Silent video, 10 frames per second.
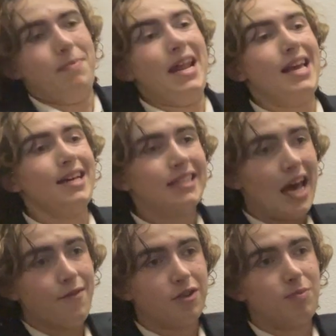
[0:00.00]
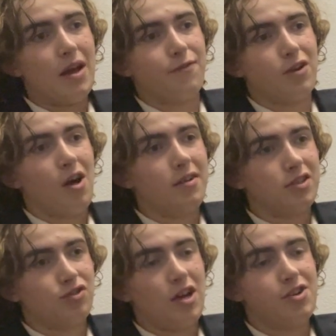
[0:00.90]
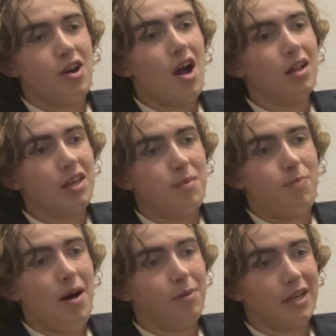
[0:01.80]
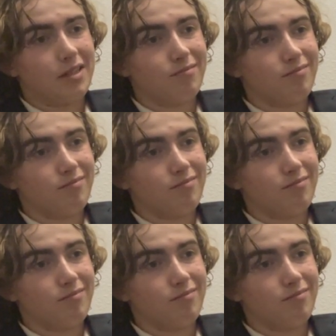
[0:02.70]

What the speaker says: But I guess I have respect for calling a stranger ugly in public.